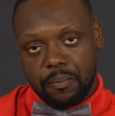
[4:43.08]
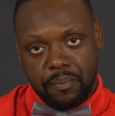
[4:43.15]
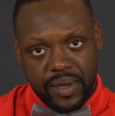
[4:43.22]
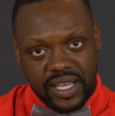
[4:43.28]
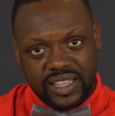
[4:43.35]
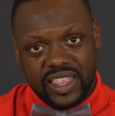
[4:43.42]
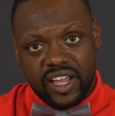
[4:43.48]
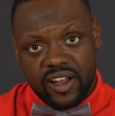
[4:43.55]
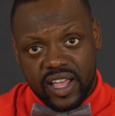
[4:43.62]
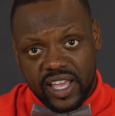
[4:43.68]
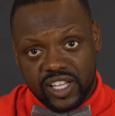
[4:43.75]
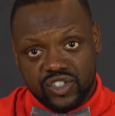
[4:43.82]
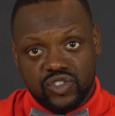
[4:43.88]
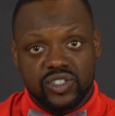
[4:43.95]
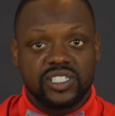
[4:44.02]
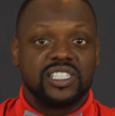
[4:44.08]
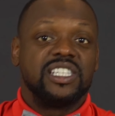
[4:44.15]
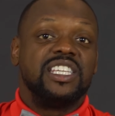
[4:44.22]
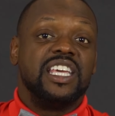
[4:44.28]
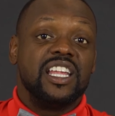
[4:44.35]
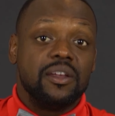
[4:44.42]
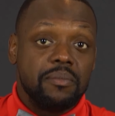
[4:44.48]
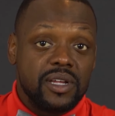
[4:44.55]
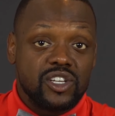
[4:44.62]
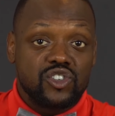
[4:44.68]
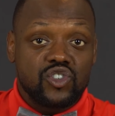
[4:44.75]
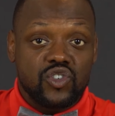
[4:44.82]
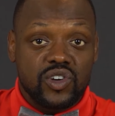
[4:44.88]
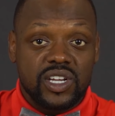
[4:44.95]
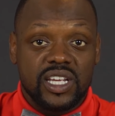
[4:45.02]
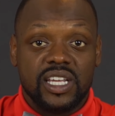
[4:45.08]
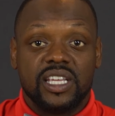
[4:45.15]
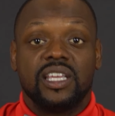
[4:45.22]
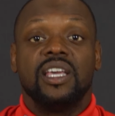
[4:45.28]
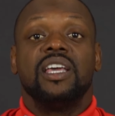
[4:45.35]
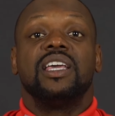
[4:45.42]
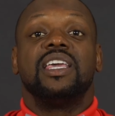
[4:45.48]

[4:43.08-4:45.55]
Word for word: pique their interest, get them intrigued,